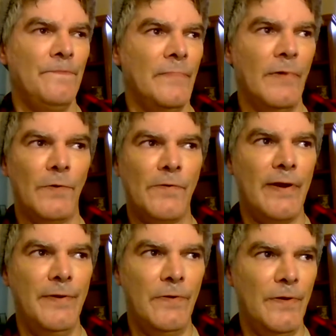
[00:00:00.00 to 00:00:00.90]
they'll try
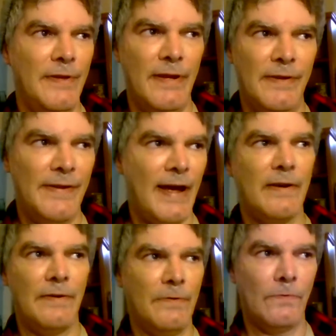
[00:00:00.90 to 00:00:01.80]
to do it the
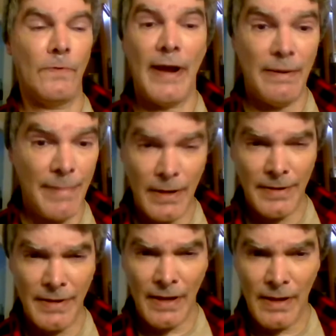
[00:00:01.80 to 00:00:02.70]
exact right amount
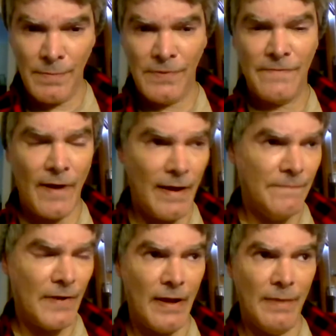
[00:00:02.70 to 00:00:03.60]
of times,
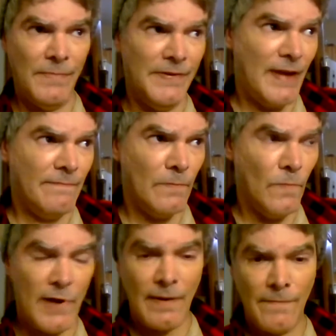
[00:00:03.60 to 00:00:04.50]
5 times 7,
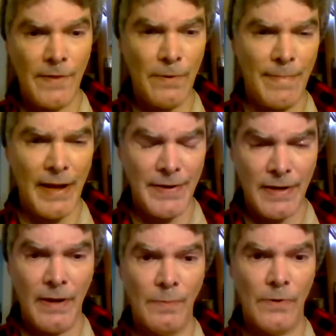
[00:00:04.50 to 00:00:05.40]
whatever their magic
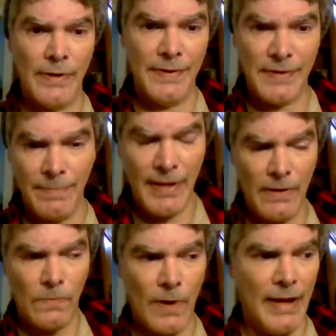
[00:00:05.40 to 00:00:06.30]
number is to make
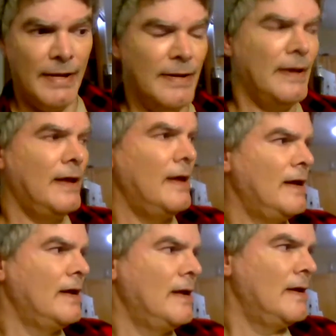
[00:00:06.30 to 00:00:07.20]
it right,
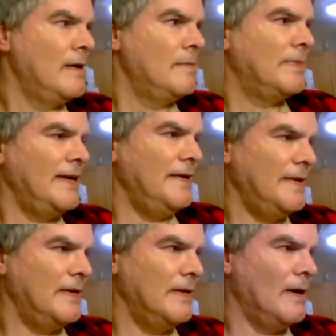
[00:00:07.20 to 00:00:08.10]

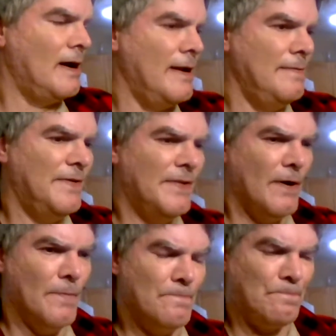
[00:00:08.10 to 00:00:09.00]
pleasing to God.
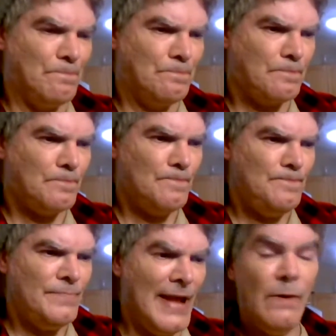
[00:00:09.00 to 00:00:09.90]
So
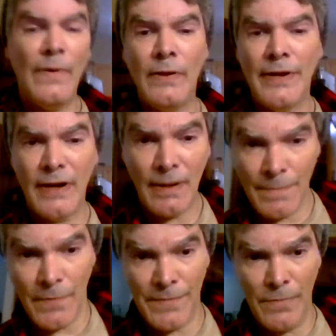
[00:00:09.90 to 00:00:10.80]
anyway, look it up.
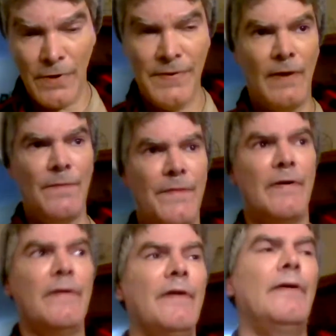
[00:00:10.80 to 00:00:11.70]
There's some books out
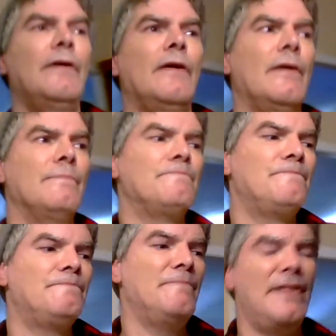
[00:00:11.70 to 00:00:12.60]
there,
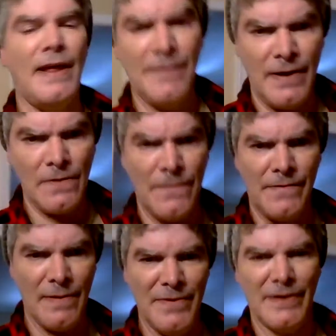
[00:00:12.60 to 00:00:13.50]
but that's another
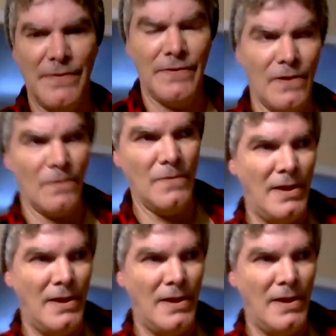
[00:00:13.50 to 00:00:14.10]
subject. So